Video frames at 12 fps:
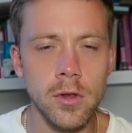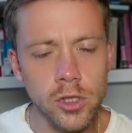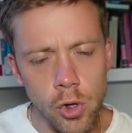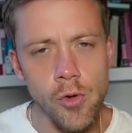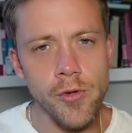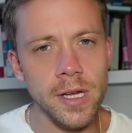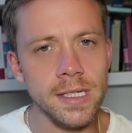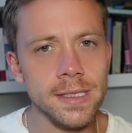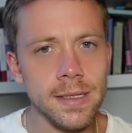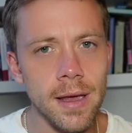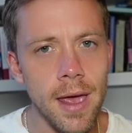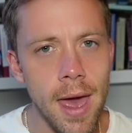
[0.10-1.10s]
Tories
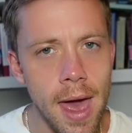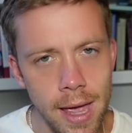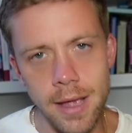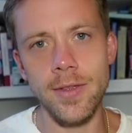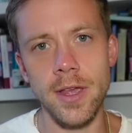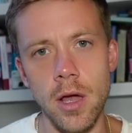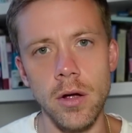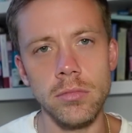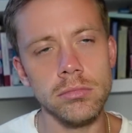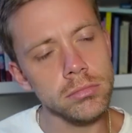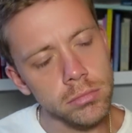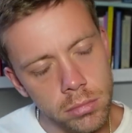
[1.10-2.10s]
hate the young.
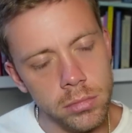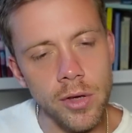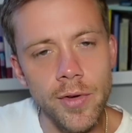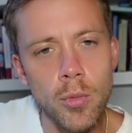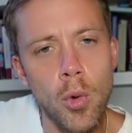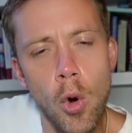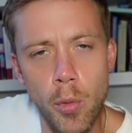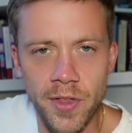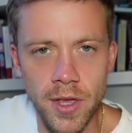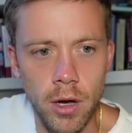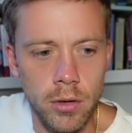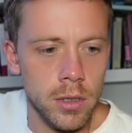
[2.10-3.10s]
They're at war with the
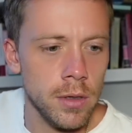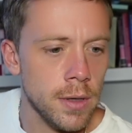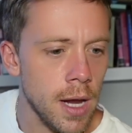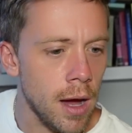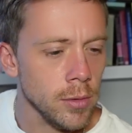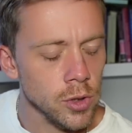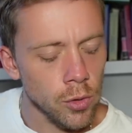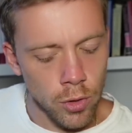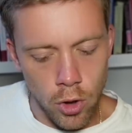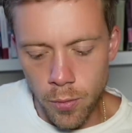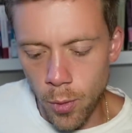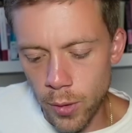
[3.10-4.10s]
young. Now, I was on
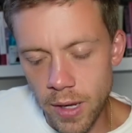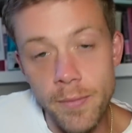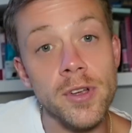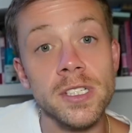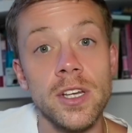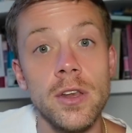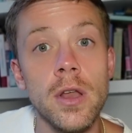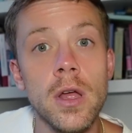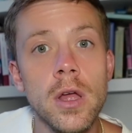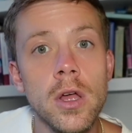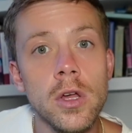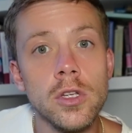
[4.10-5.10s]
Good Morning Britain
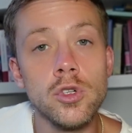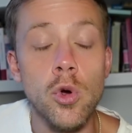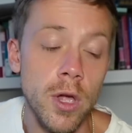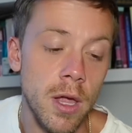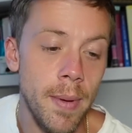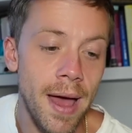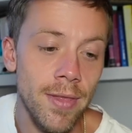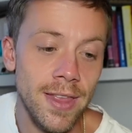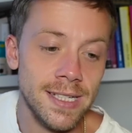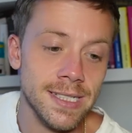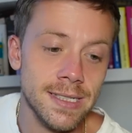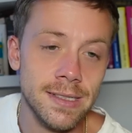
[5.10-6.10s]
talking about
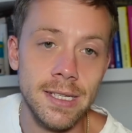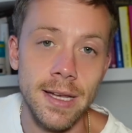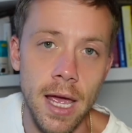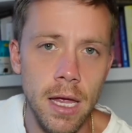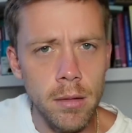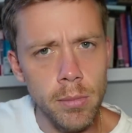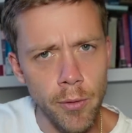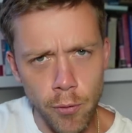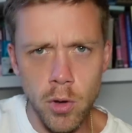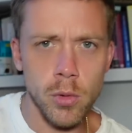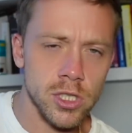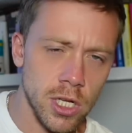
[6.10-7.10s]
this today. Before
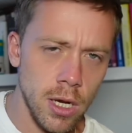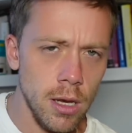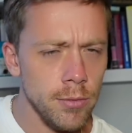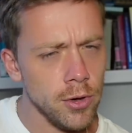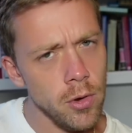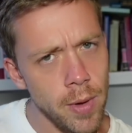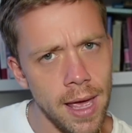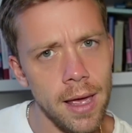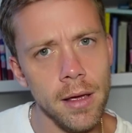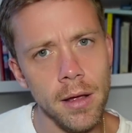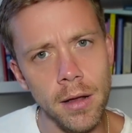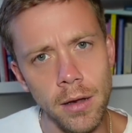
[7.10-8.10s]
you watch the clip, do hit
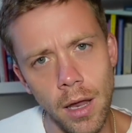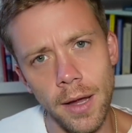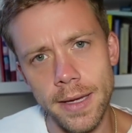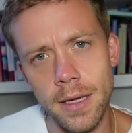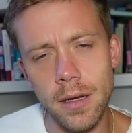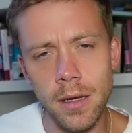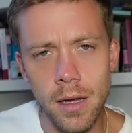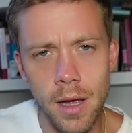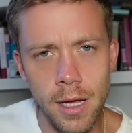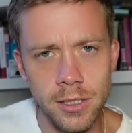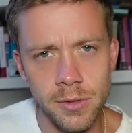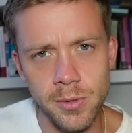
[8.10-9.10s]
like
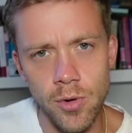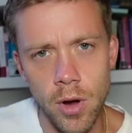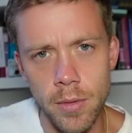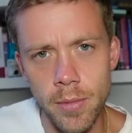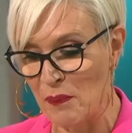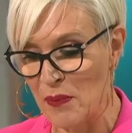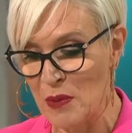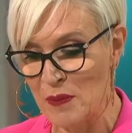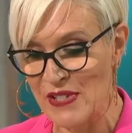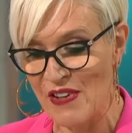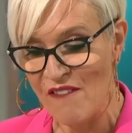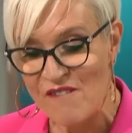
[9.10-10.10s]
and subscribe.
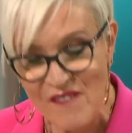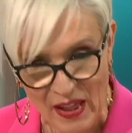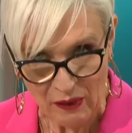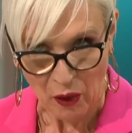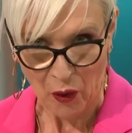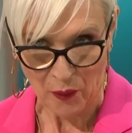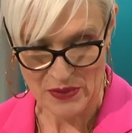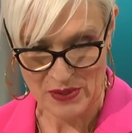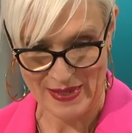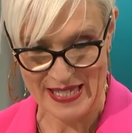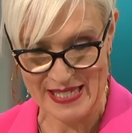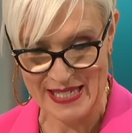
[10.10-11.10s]
Boomers felt
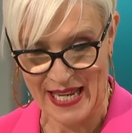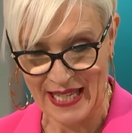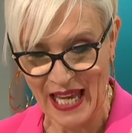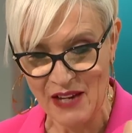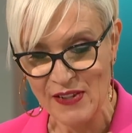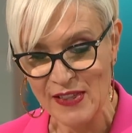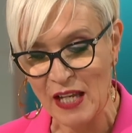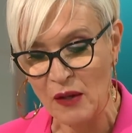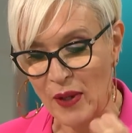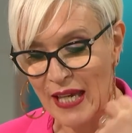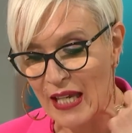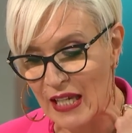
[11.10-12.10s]
optimistic. Everything
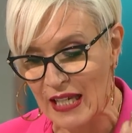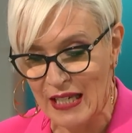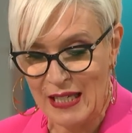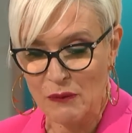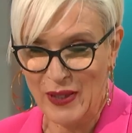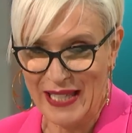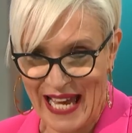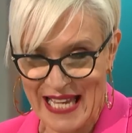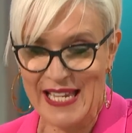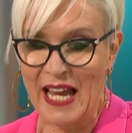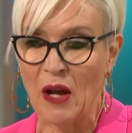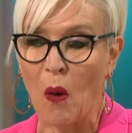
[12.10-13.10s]
we were
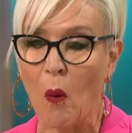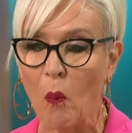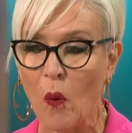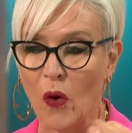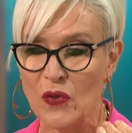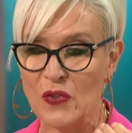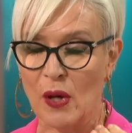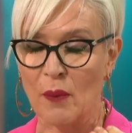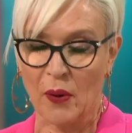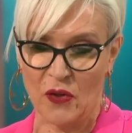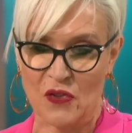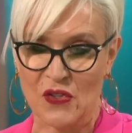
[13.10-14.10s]
getting was a
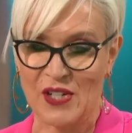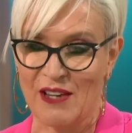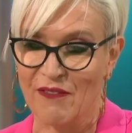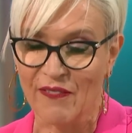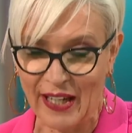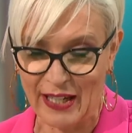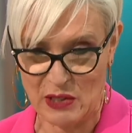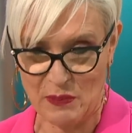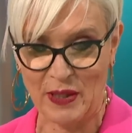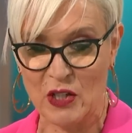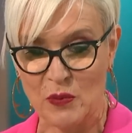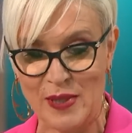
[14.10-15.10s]
positive for us
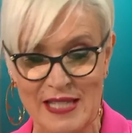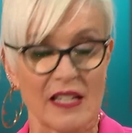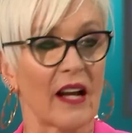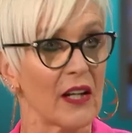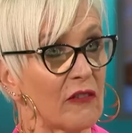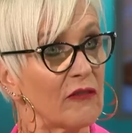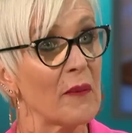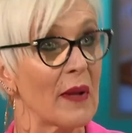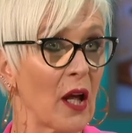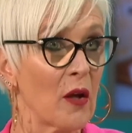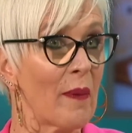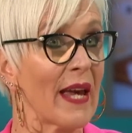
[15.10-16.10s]
because we'd started off from a
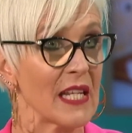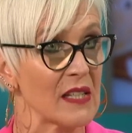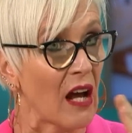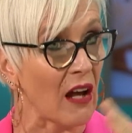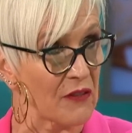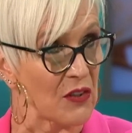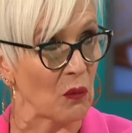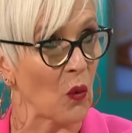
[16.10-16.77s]
low base after the